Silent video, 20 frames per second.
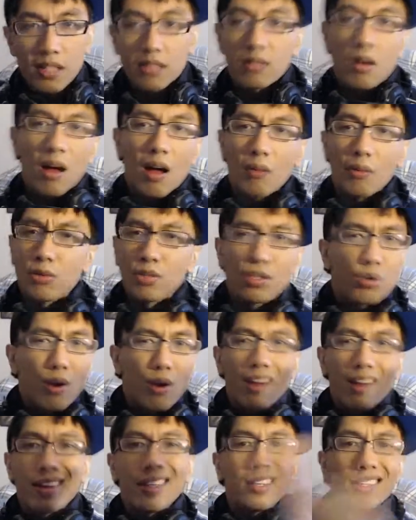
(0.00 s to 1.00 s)
I'm just
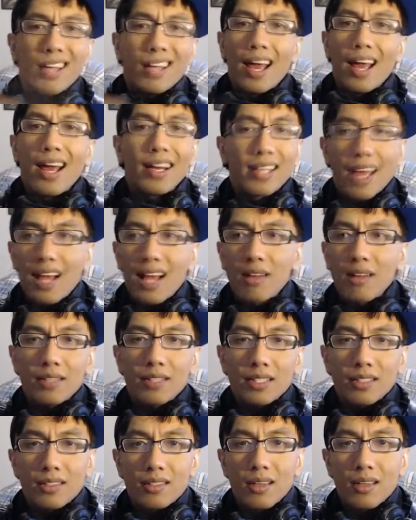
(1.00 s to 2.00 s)
trying to add
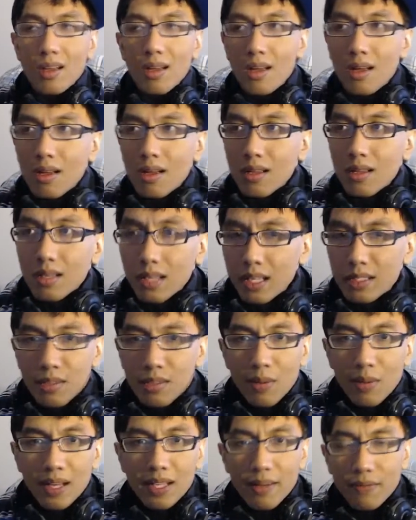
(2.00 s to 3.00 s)
calories into
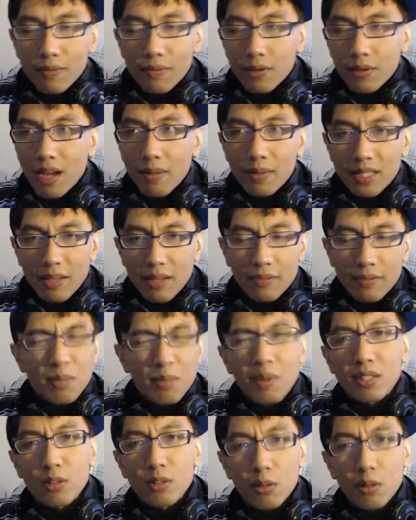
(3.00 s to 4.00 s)
my not my deficit, my
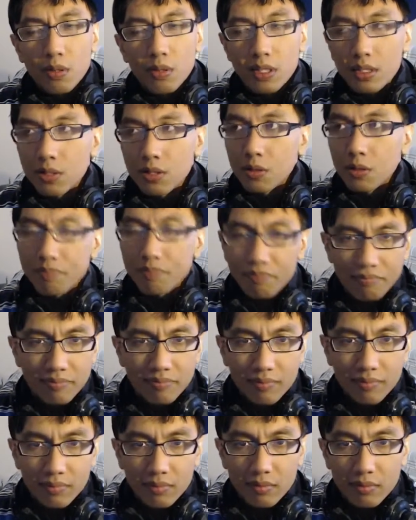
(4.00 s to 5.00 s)
surplus. So
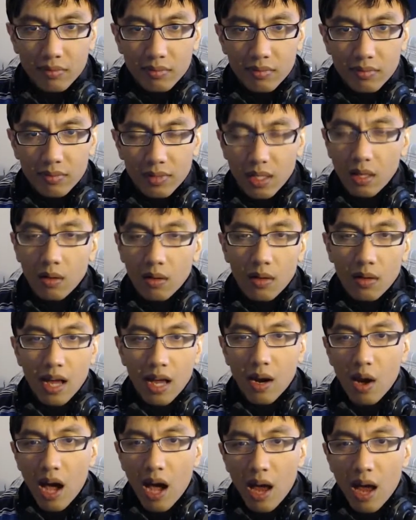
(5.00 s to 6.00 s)
I
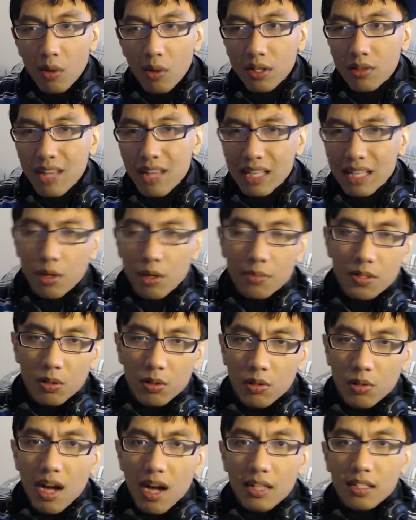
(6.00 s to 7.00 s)
don't want to do that. So I'm still
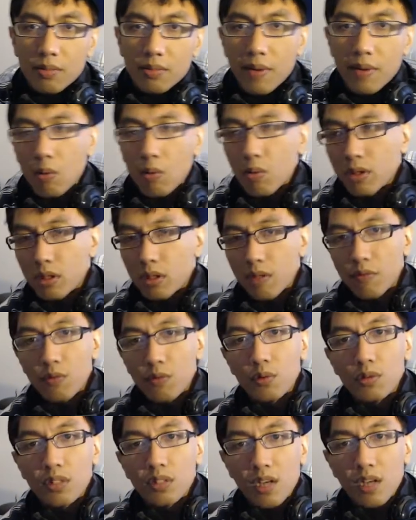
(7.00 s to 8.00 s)
conscious about what the
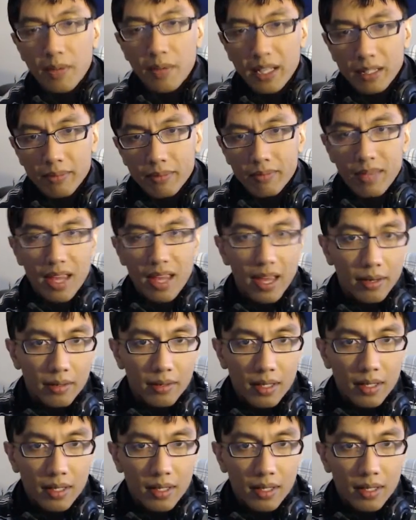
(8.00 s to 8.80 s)
foods that I'm eating, and